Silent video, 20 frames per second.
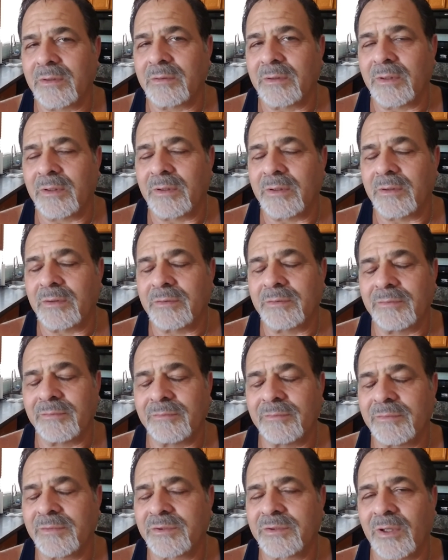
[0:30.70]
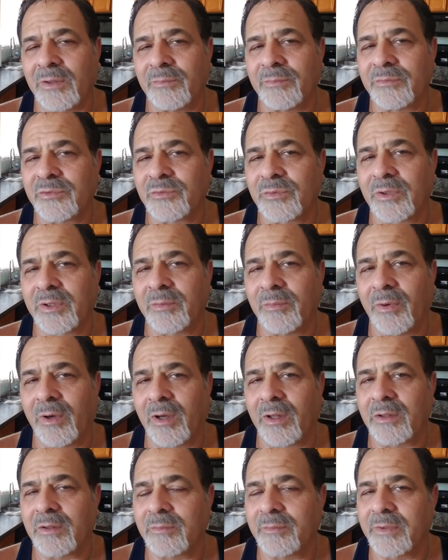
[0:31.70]
uh, something's really
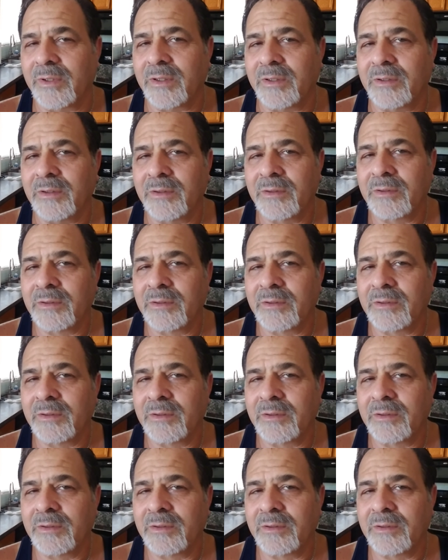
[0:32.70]
bothering me,